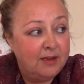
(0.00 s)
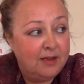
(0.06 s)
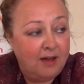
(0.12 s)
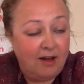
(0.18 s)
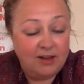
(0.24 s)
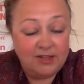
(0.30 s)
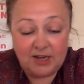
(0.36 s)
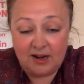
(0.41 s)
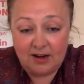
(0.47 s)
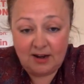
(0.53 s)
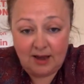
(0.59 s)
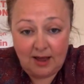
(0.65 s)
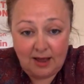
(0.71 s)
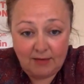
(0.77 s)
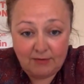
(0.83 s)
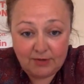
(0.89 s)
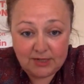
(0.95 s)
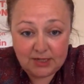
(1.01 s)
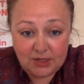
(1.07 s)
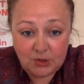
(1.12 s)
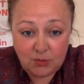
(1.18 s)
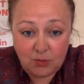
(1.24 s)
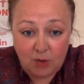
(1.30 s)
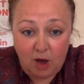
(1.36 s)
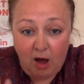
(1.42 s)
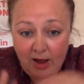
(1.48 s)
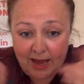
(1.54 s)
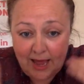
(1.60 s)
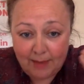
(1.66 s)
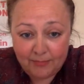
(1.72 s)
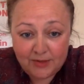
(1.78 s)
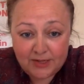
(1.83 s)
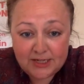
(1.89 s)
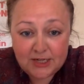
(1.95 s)
I don't have a dishwasher. I
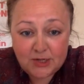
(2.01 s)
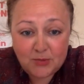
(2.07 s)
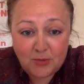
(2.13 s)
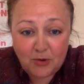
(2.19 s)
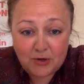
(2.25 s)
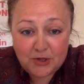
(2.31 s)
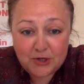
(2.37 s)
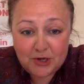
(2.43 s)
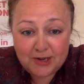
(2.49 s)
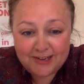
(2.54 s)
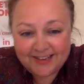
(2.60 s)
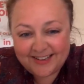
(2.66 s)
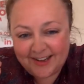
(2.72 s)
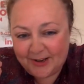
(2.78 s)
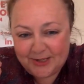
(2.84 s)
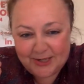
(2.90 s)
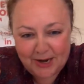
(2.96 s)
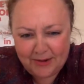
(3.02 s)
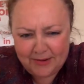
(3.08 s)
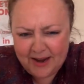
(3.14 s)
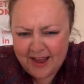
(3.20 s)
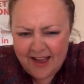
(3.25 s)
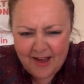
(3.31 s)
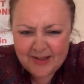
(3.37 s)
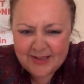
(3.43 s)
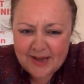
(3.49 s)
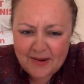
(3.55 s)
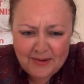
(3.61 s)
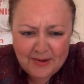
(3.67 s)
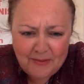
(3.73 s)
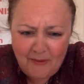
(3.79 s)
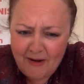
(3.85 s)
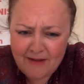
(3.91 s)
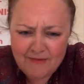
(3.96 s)
am the dishwasher. I don't know
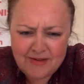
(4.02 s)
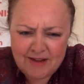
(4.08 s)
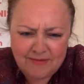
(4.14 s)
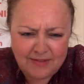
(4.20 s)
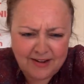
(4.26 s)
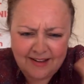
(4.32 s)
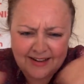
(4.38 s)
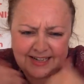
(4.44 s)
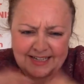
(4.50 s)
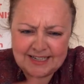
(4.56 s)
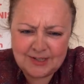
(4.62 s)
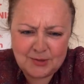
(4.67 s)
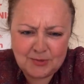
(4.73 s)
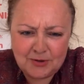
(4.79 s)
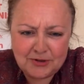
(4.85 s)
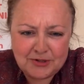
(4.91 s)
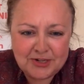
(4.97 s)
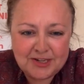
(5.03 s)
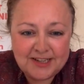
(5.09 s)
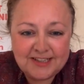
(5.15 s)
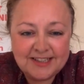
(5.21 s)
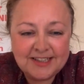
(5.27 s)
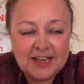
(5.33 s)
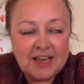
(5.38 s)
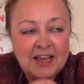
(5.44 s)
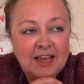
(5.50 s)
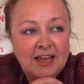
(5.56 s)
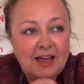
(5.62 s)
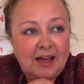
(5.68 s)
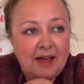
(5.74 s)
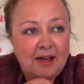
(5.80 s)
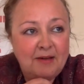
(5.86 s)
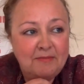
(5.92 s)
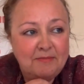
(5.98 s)
why I've never liked dishwashers.
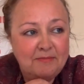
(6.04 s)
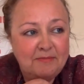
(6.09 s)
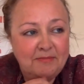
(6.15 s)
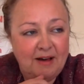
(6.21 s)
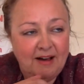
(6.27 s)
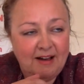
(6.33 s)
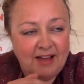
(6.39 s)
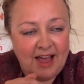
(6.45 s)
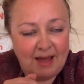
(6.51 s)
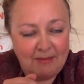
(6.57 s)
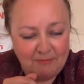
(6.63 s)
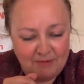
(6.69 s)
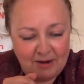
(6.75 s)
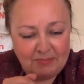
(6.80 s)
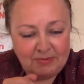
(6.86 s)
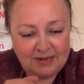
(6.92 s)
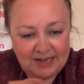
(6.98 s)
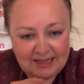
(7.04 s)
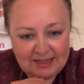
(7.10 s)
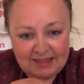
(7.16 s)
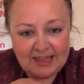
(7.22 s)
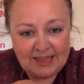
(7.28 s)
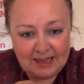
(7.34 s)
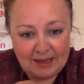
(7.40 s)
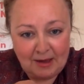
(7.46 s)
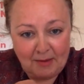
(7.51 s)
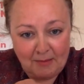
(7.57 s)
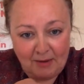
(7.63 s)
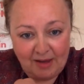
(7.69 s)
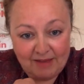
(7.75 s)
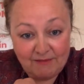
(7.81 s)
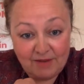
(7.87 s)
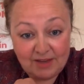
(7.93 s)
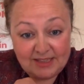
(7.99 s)
I am rapidly thinking I
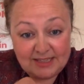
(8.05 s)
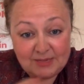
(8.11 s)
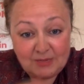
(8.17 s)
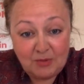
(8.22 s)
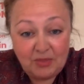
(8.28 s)
might invest in one